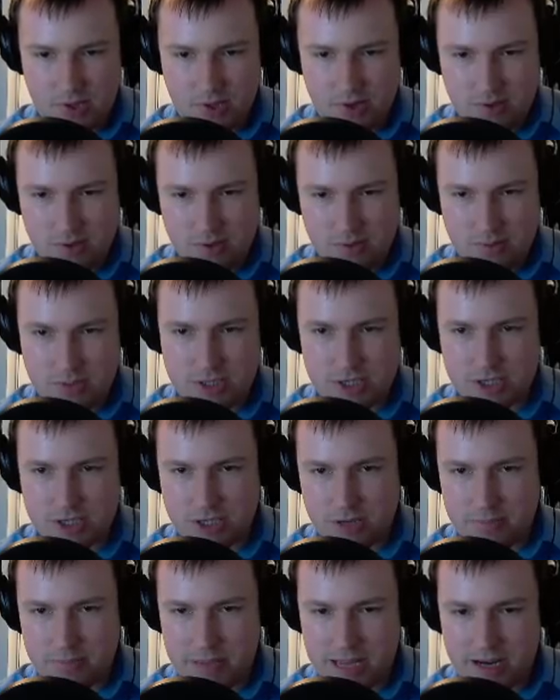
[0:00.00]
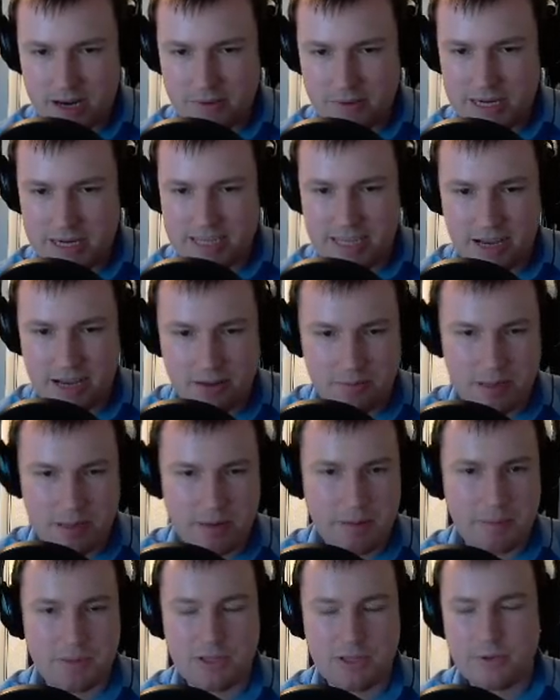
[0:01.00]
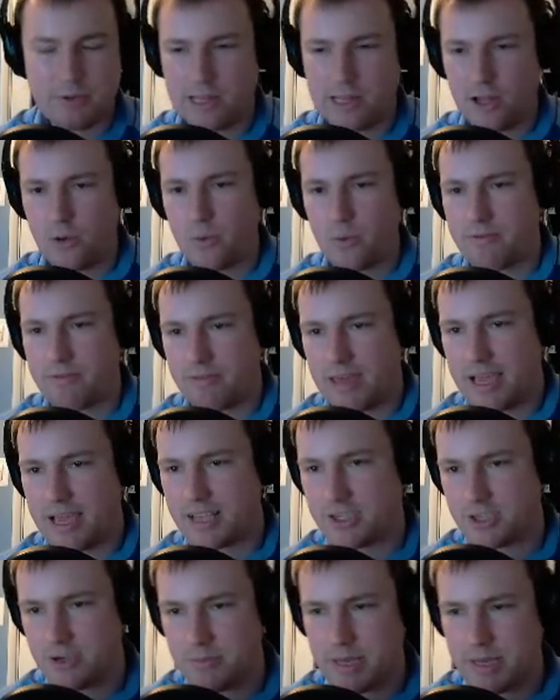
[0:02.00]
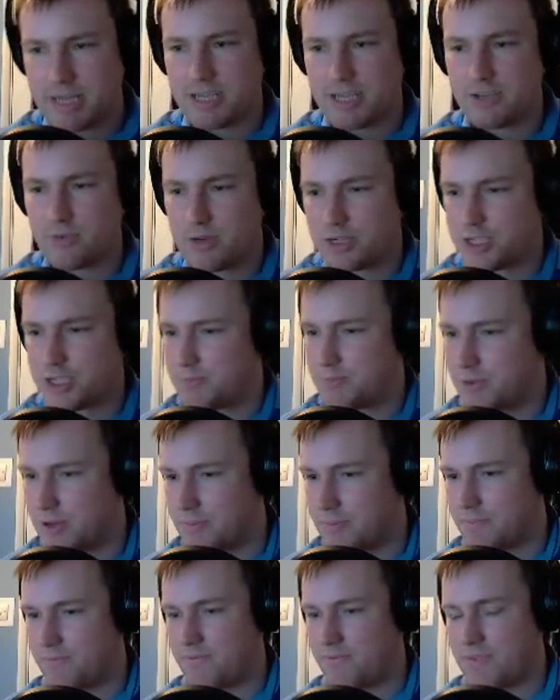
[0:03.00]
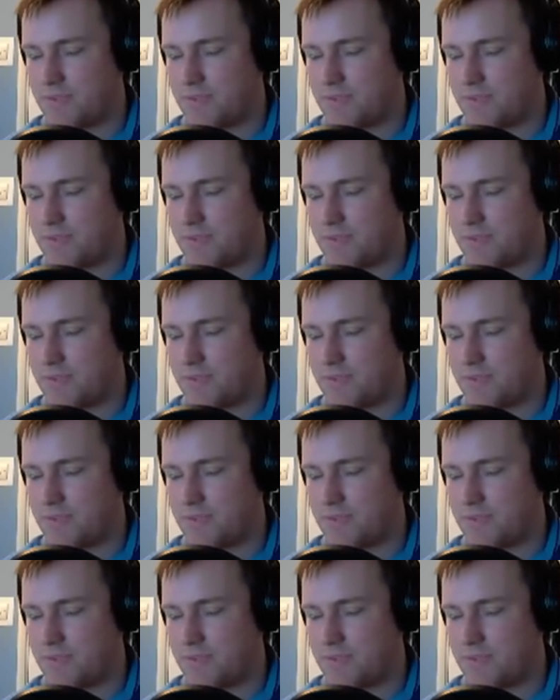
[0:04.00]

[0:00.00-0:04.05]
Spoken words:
Research compound. I really doubt I'm going to be able to do a lot with that, so I might as well just put a thing